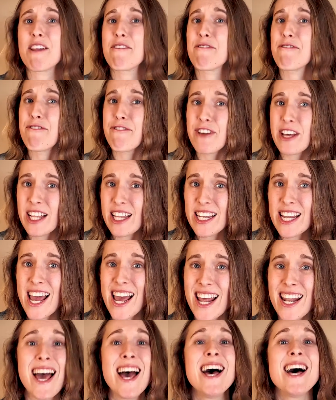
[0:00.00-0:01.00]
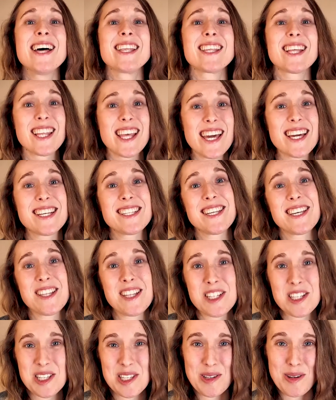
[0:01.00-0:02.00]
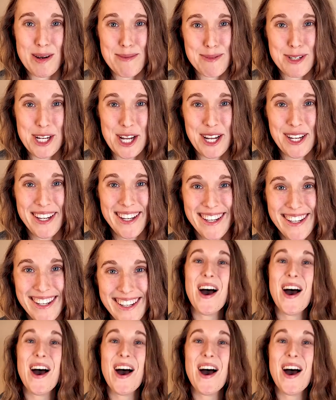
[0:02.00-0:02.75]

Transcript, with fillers: and fill it in. The link is in the description.